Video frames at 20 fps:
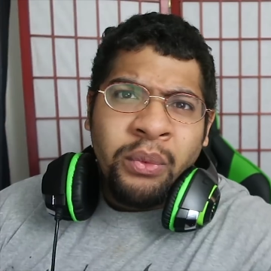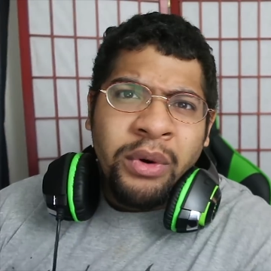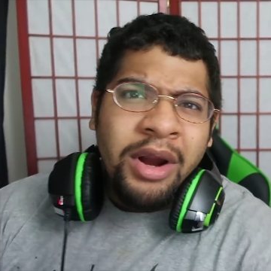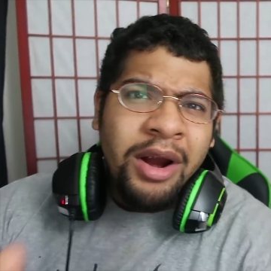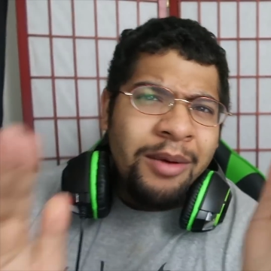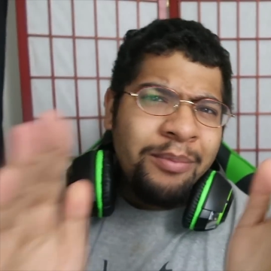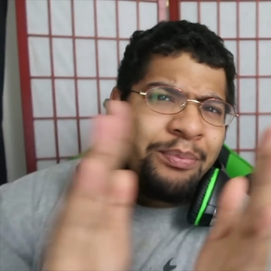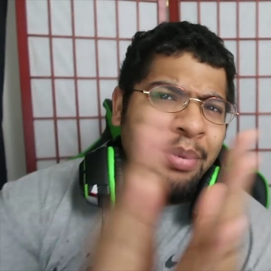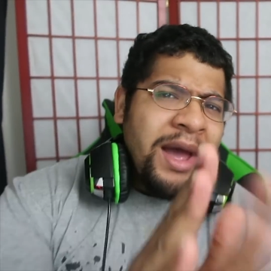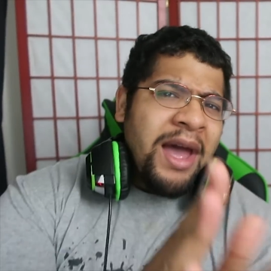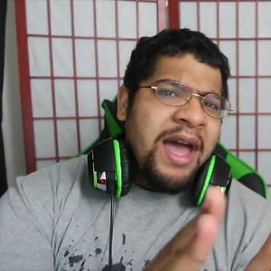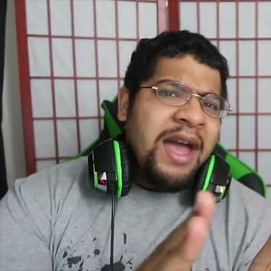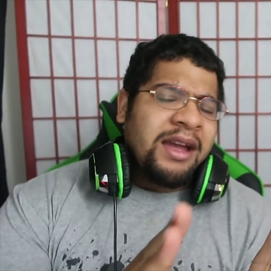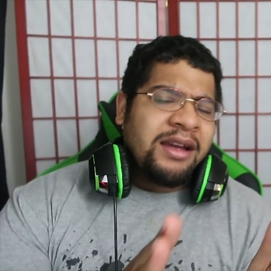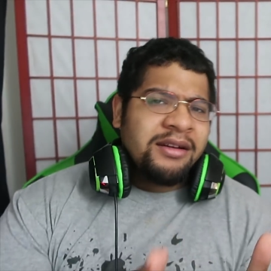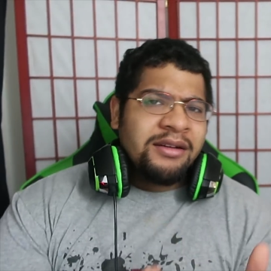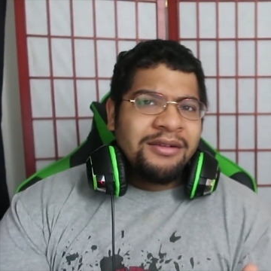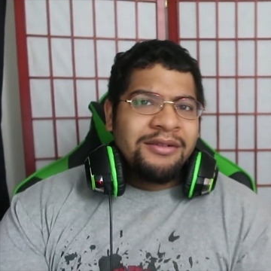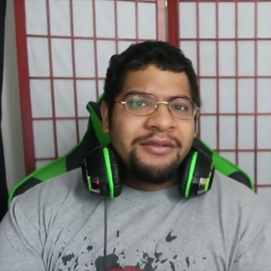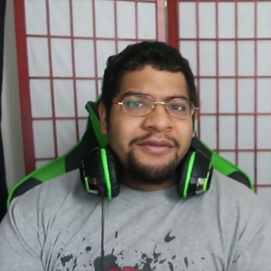We are
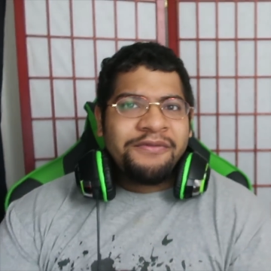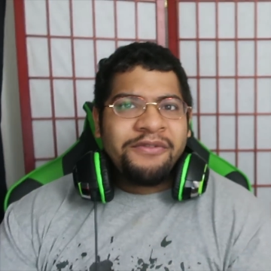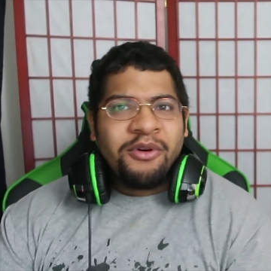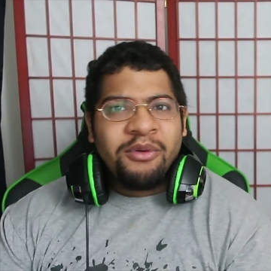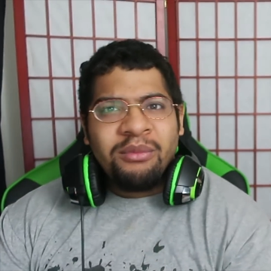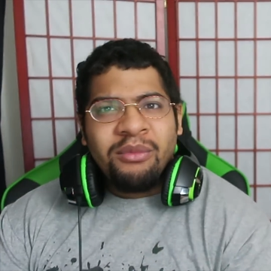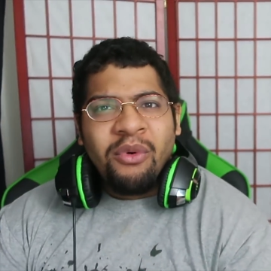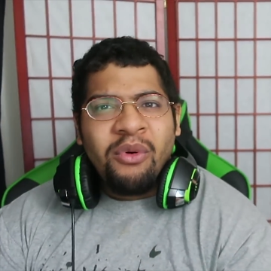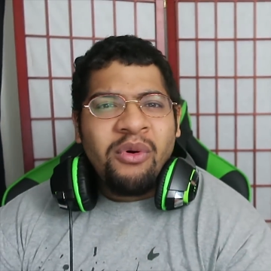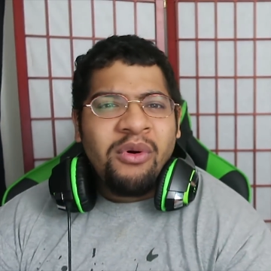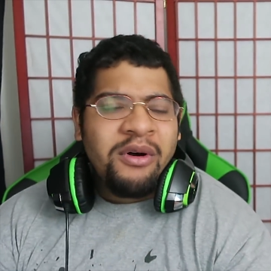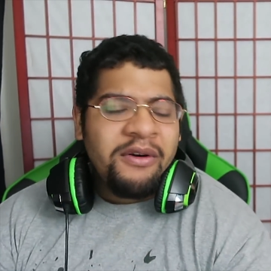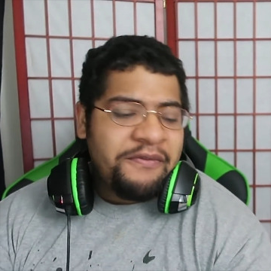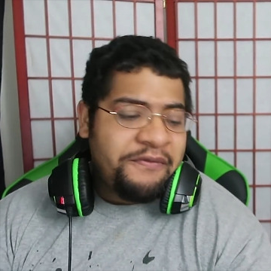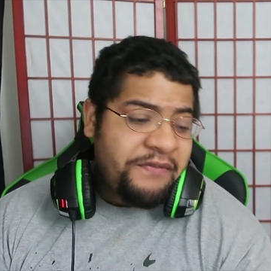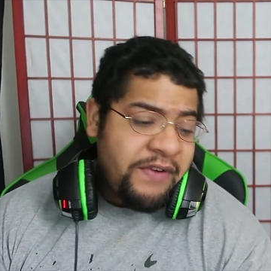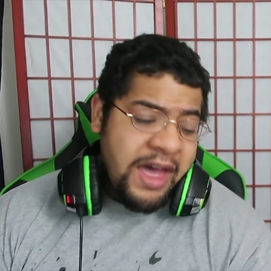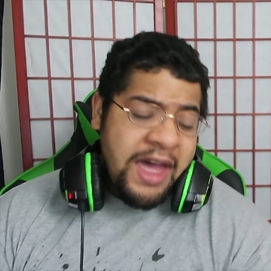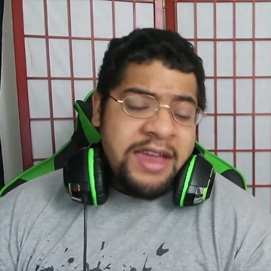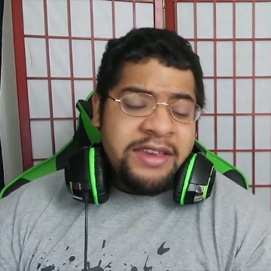back for more
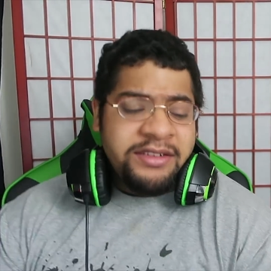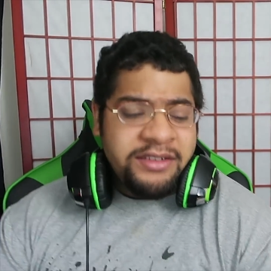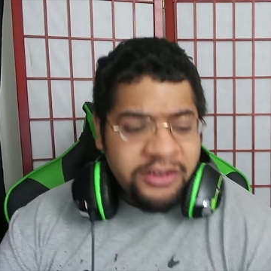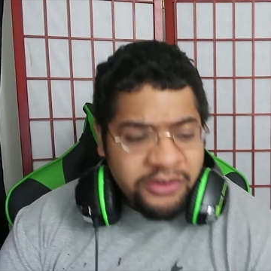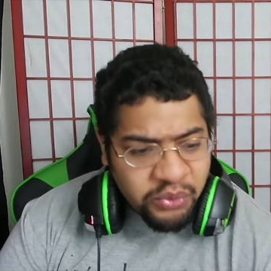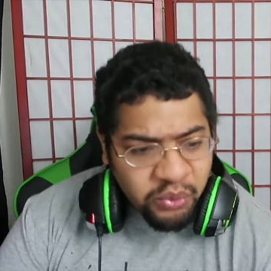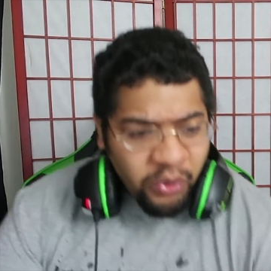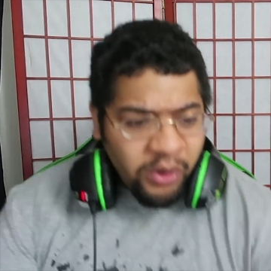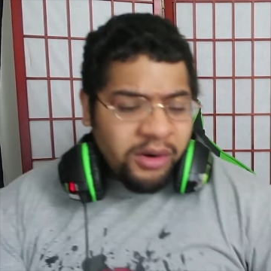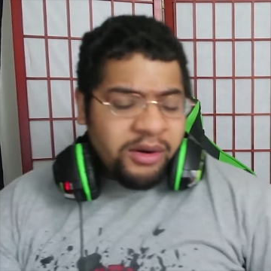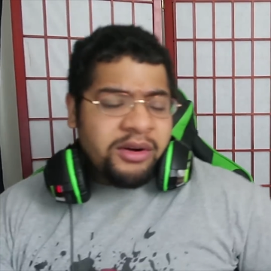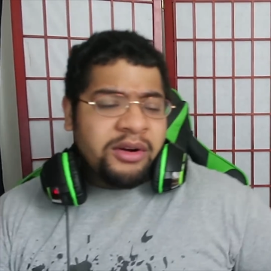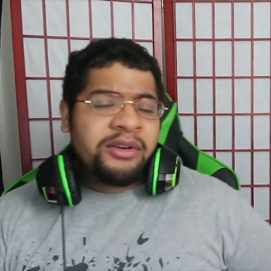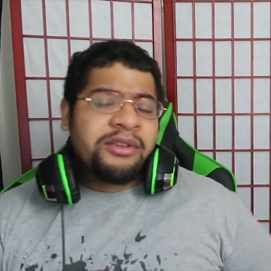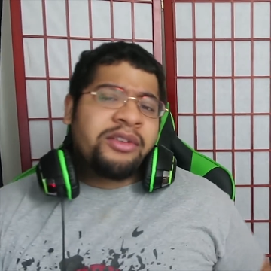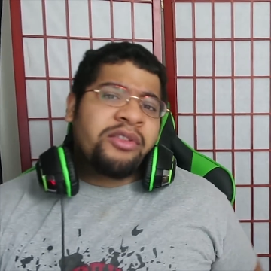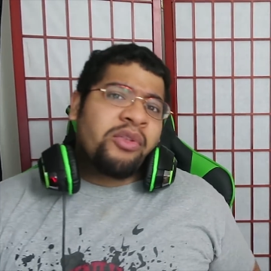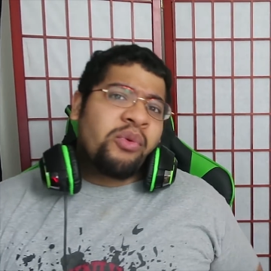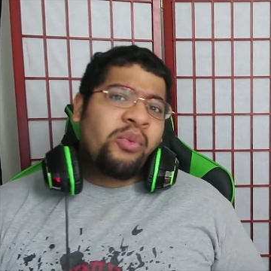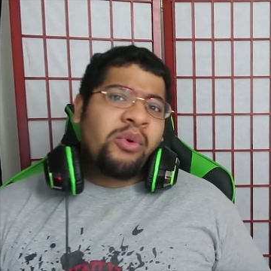fastest
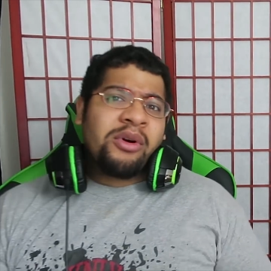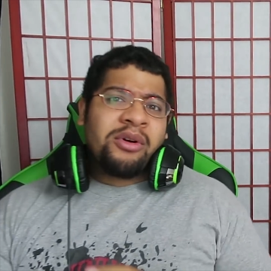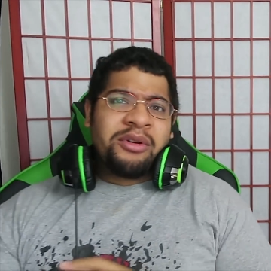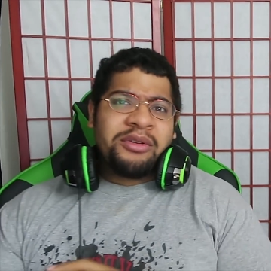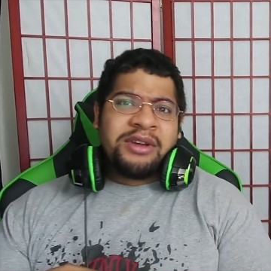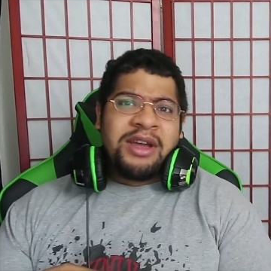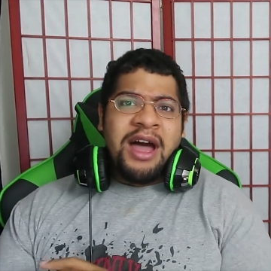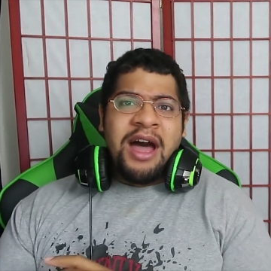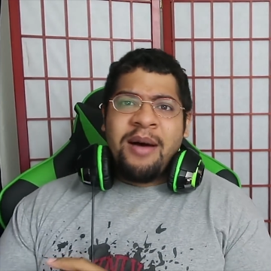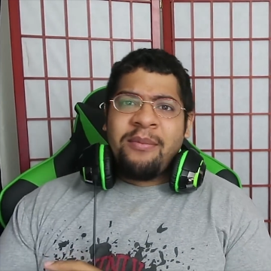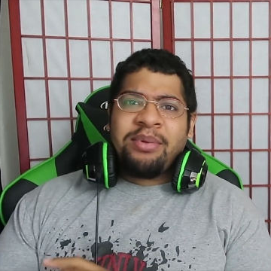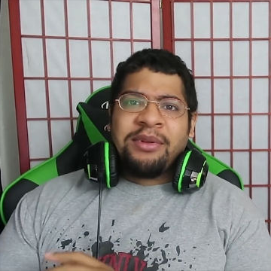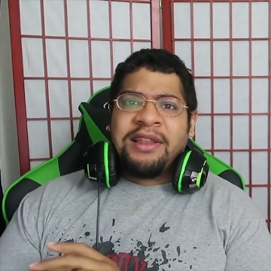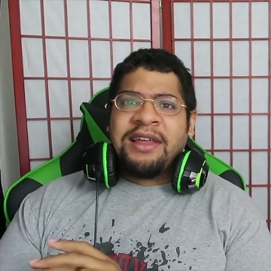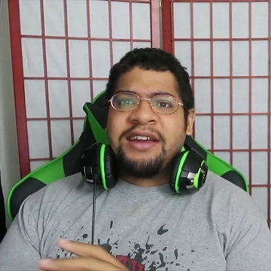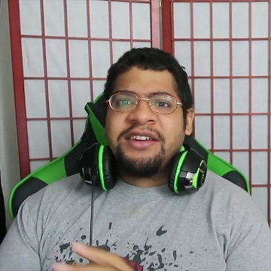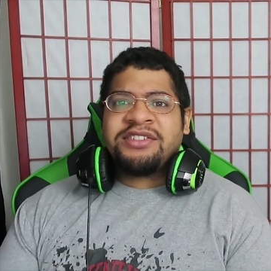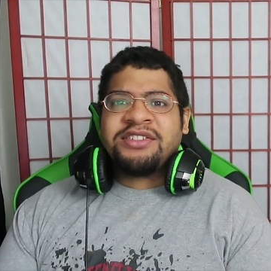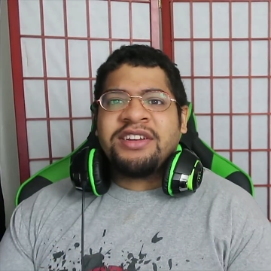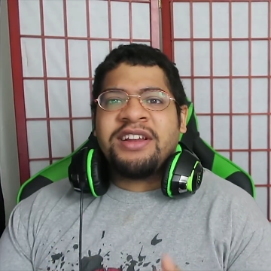workers in the world
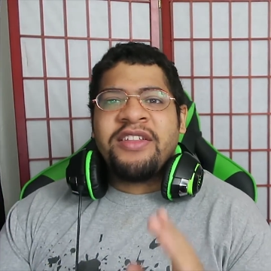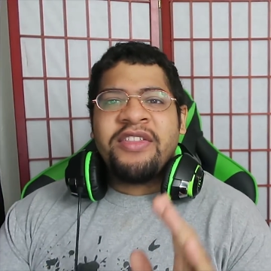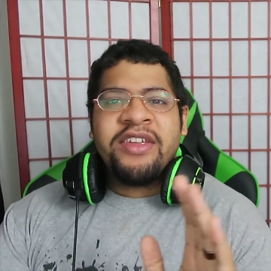compilation,